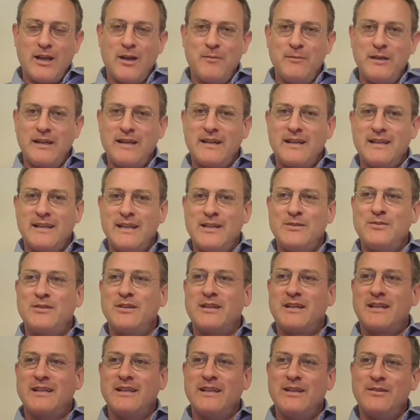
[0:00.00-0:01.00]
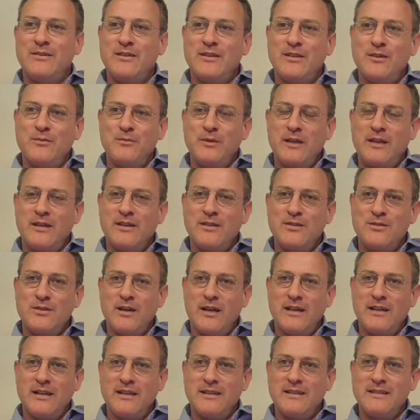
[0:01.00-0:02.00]
becoming clearer and clearer that we can
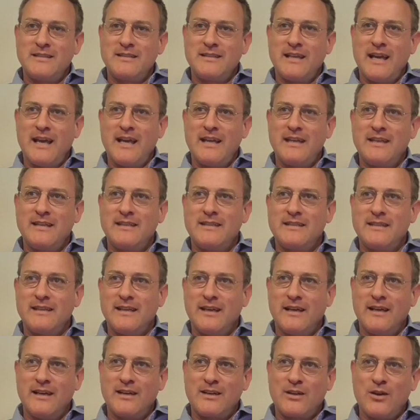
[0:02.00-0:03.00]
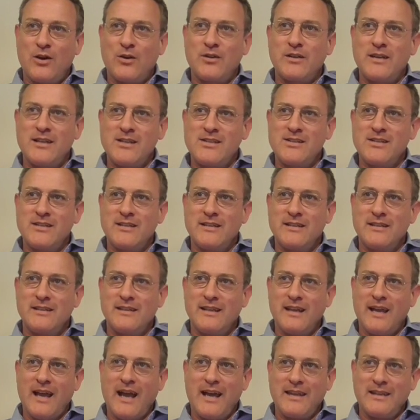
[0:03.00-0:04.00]
try and understand uh,
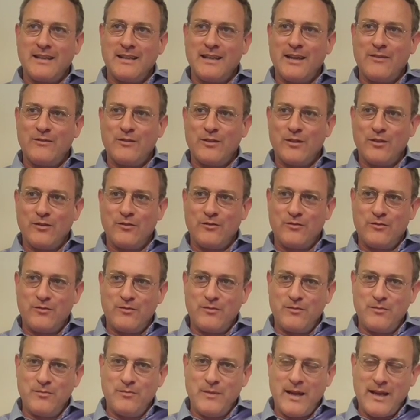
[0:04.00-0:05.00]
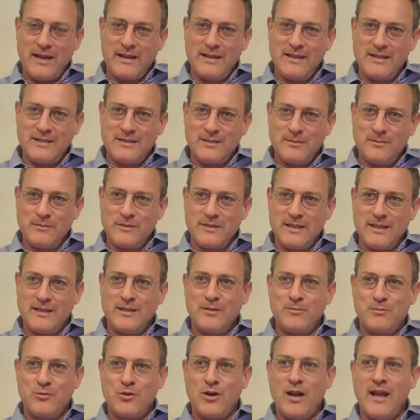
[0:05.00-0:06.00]
cognition at the level of mechanisms in
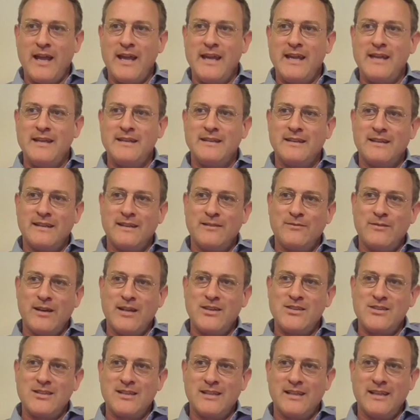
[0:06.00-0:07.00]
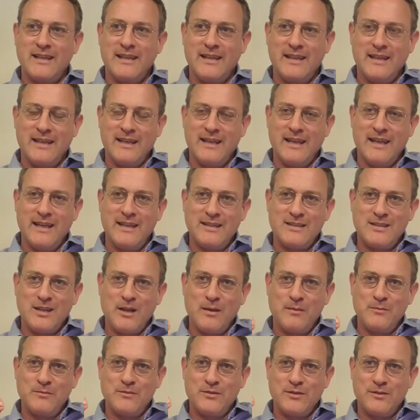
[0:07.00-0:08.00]
the brain, and eventually in
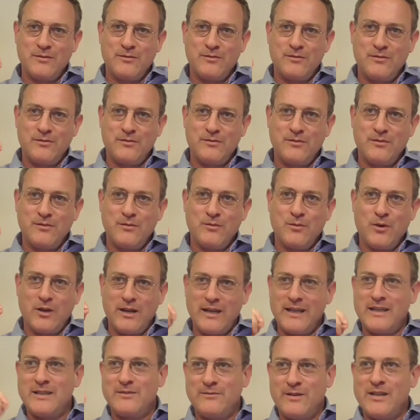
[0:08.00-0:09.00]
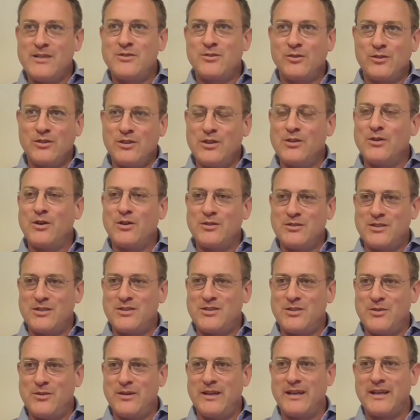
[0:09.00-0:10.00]
terms of what individual neurons
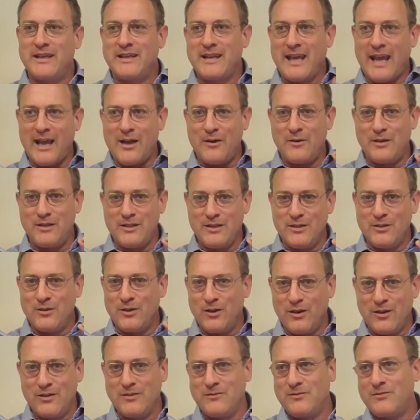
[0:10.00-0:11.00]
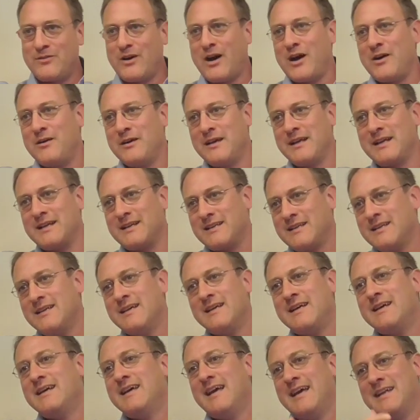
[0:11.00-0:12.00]
are doing and how a neuron firing
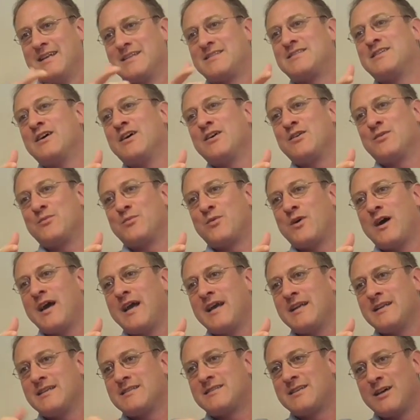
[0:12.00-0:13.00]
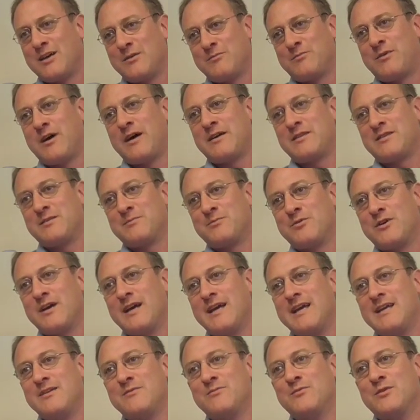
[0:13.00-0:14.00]
in a certain way in a certain part of the
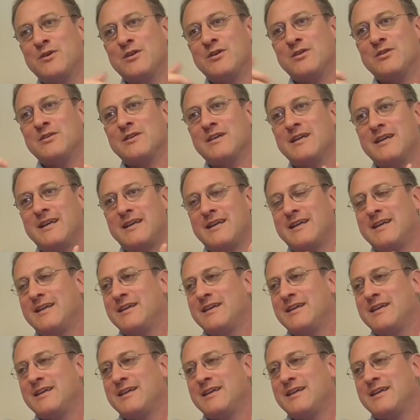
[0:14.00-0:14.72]
brain will